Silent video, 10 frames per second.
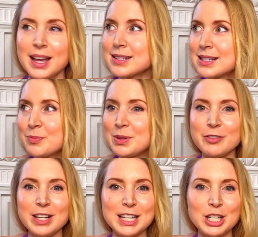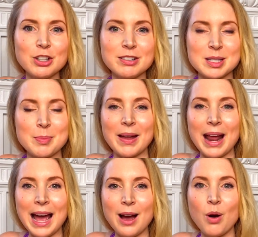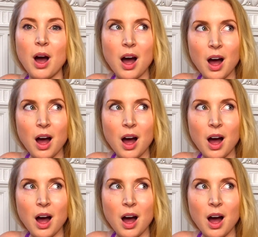it's left me feeling curious about how